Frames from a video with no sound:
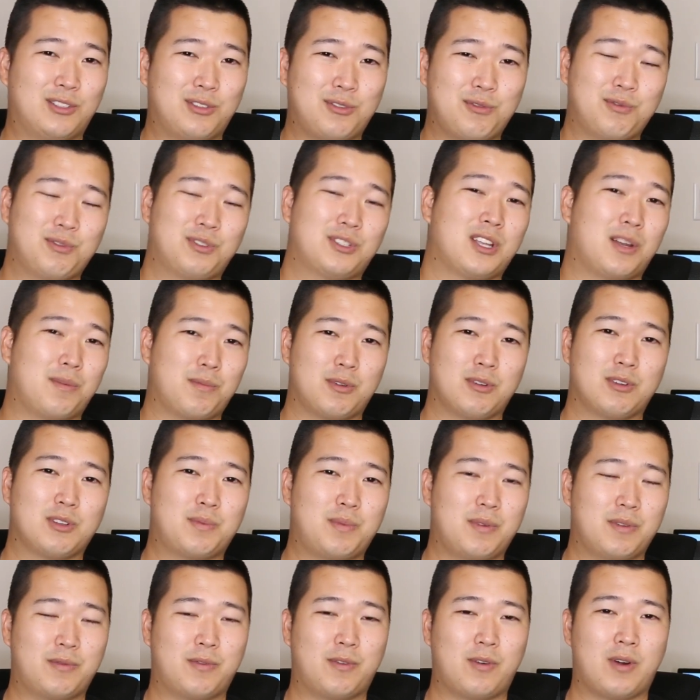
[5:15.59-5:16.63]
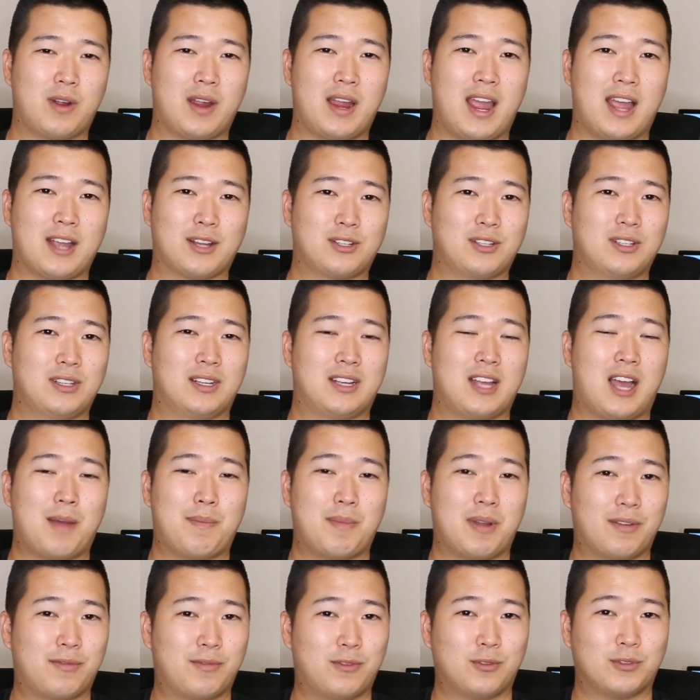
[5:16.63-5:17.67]
two summers before I actually got
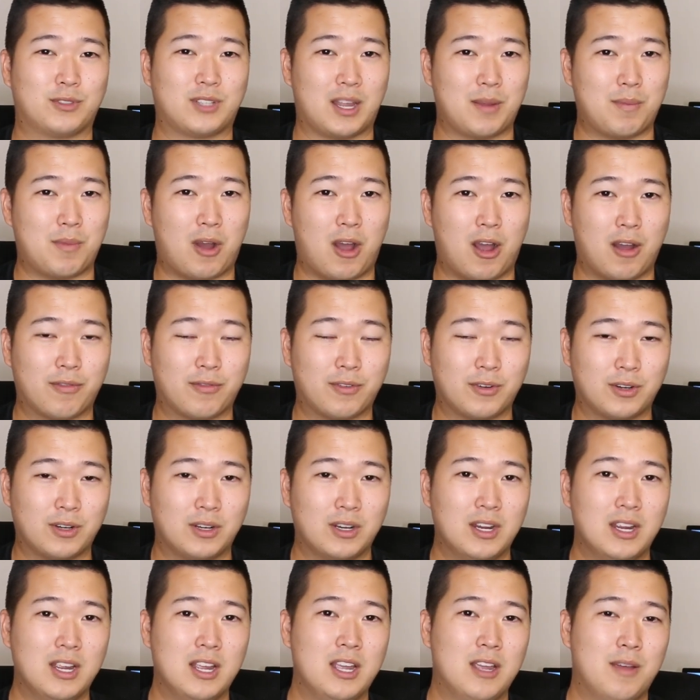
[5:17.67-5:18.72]
my full-time offer